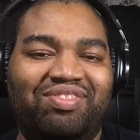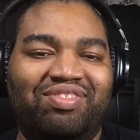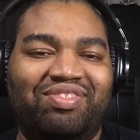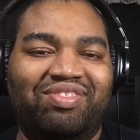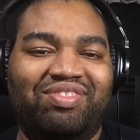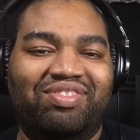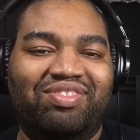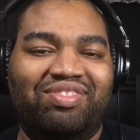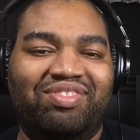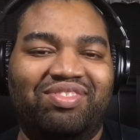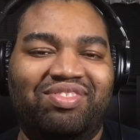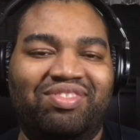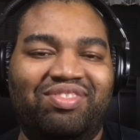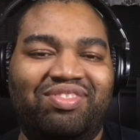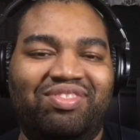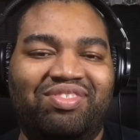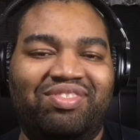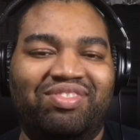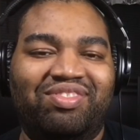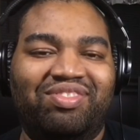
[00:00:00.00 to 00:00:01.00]

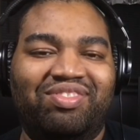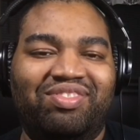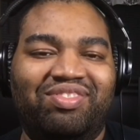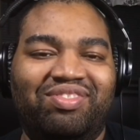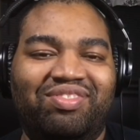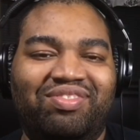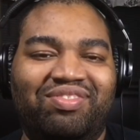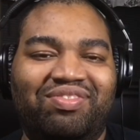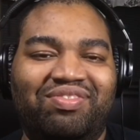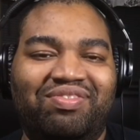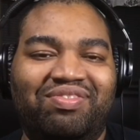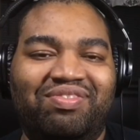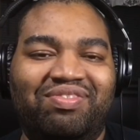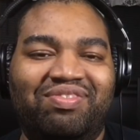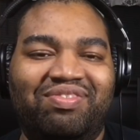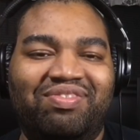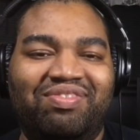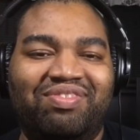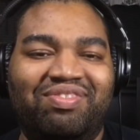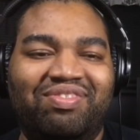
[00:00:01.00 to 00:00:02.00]

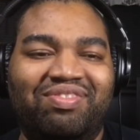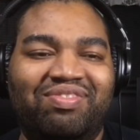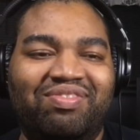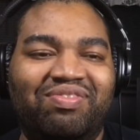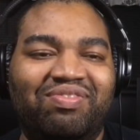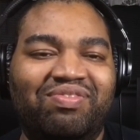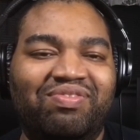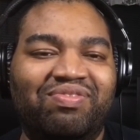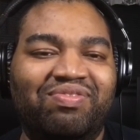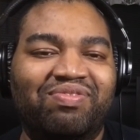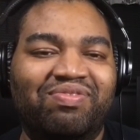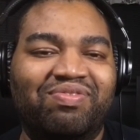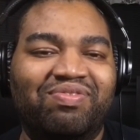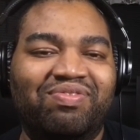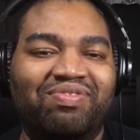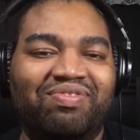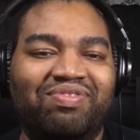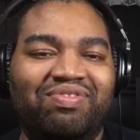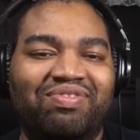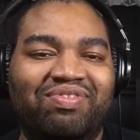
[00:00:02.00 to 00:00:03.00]

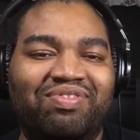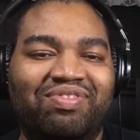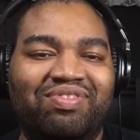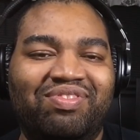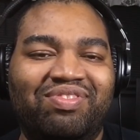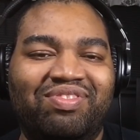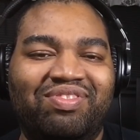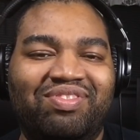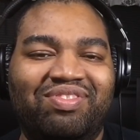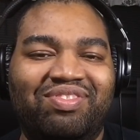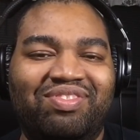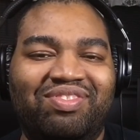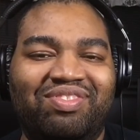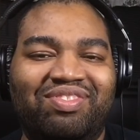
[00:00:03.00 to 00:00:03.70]
No words are spoken by the person on screen.